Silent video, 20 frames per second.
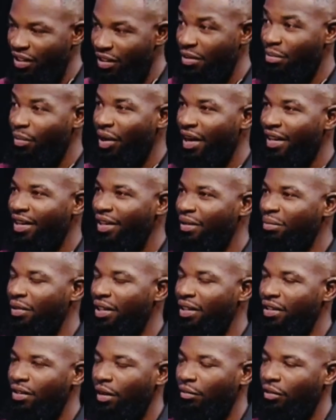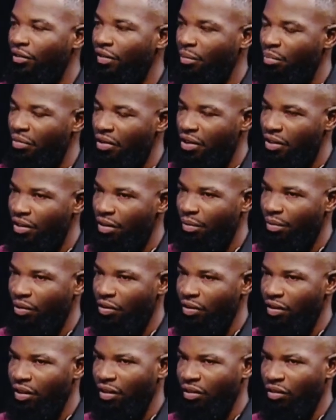just reminded me some of the
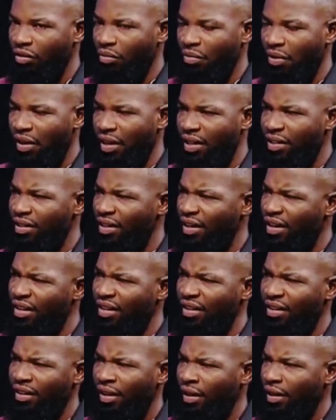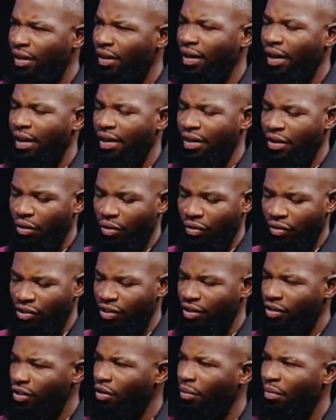principles in the Brain Secret, like,
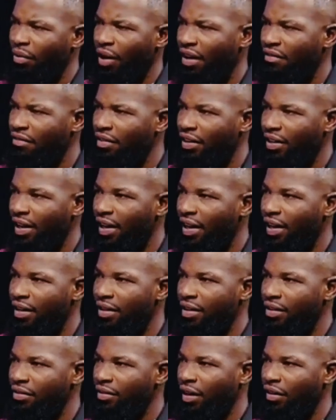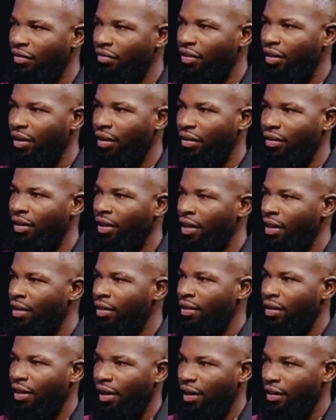stop having negative self-talk,
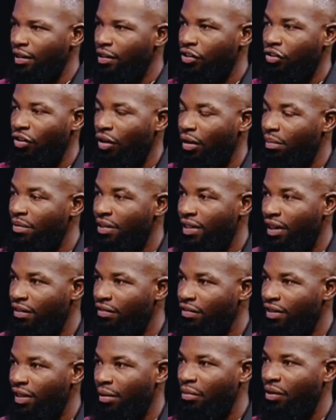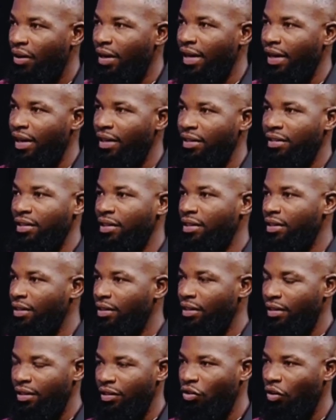stop self-sabotage,
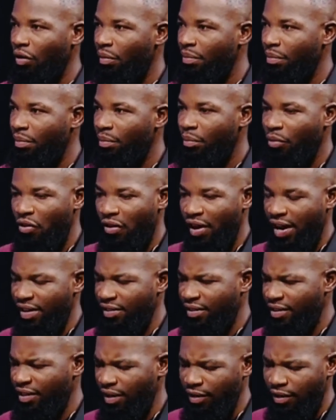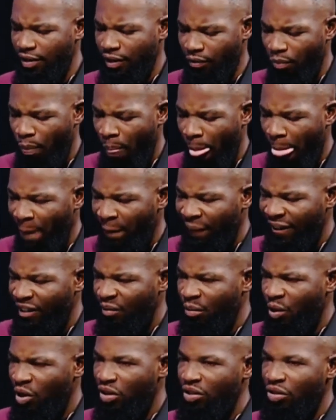stop procrastinating.
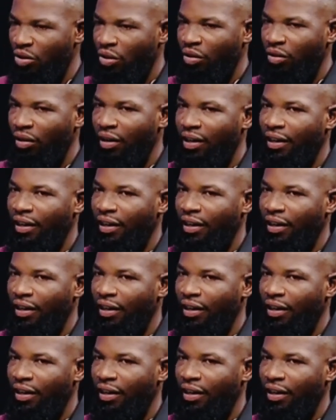Because,